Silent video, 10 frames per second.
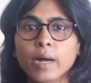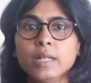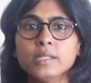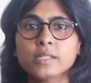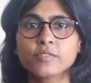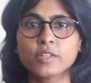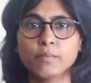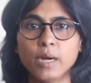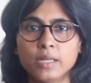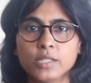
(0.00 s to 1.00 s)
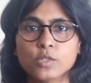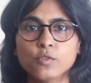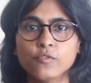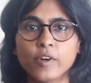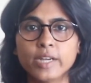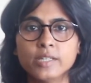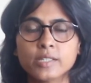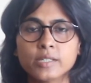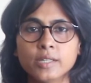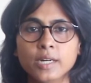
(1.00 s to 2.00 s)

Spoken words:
miles after miles to find